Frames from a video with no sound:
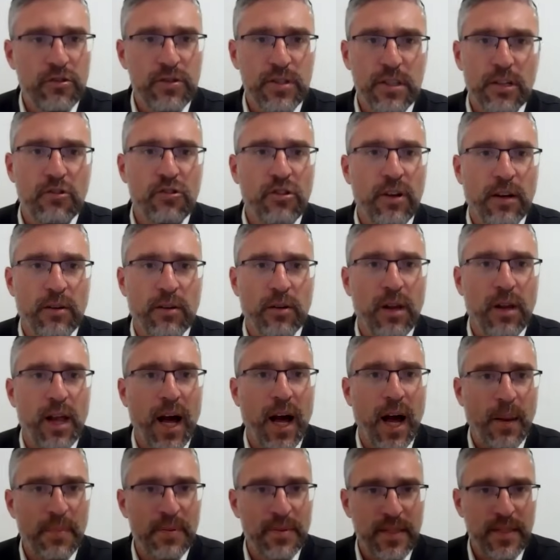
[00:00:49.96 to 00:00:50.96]
just a general
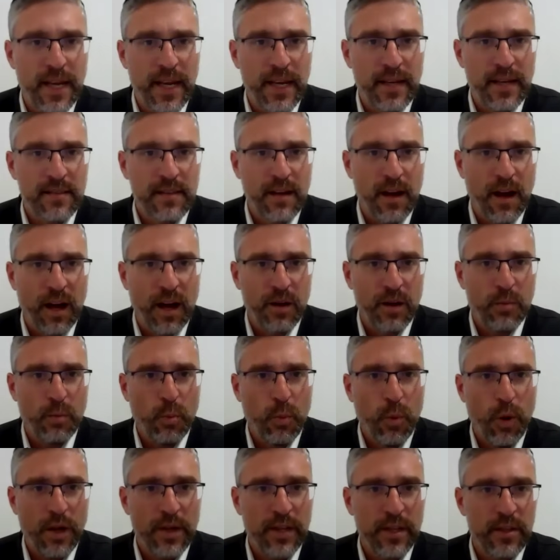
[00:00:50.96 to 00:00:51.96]
update on
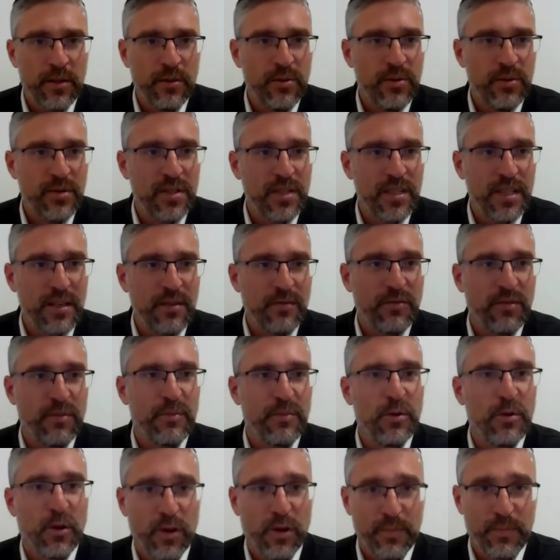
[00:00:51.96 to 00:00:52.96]
what you see
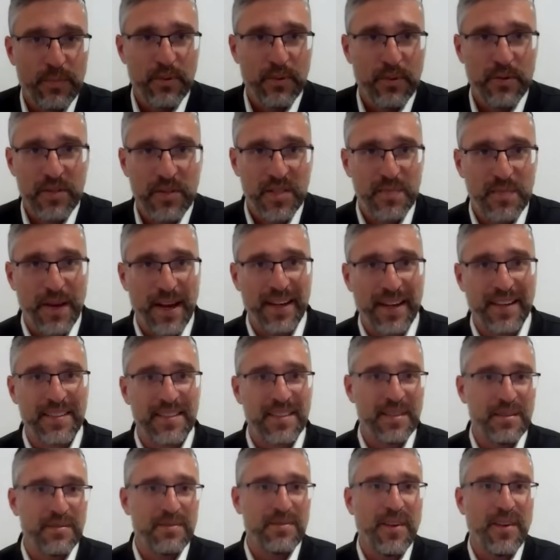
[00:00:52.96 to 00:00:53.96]
from your
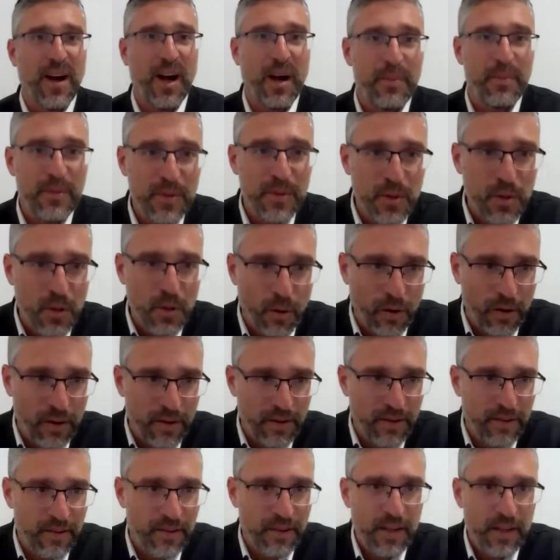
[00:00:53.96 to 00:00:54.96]
perspective up
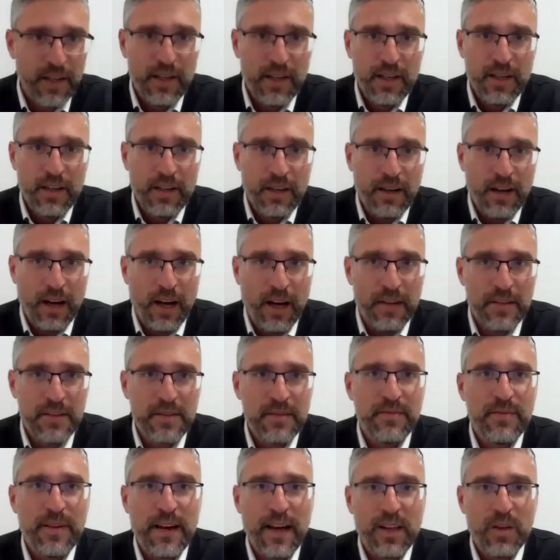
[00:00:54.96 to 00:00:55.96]
north? uh,
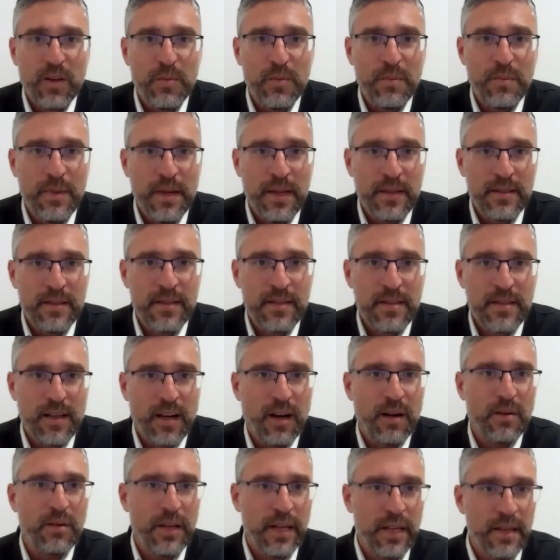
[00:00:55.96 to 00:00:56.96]
developments
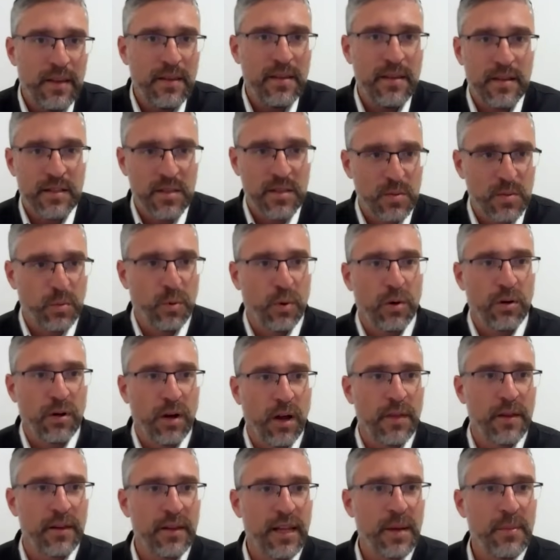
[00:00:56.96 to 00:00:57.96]
uh, in this war
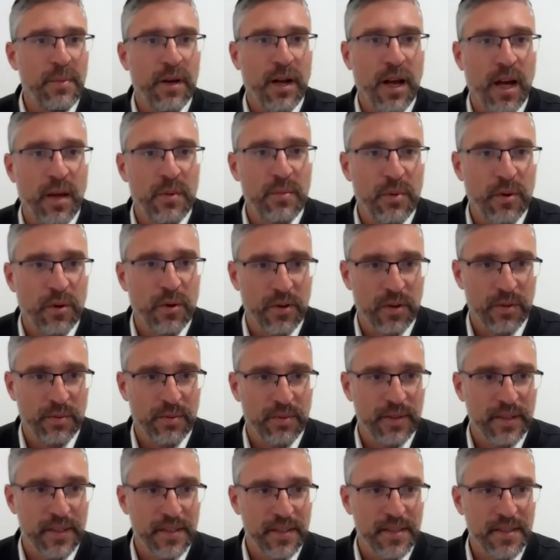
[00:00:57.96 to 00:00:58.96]
on the Lebanon border,
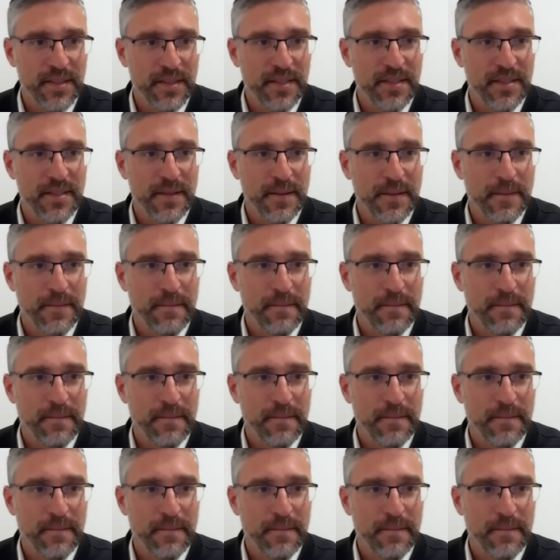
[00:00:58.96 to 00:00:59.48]
please?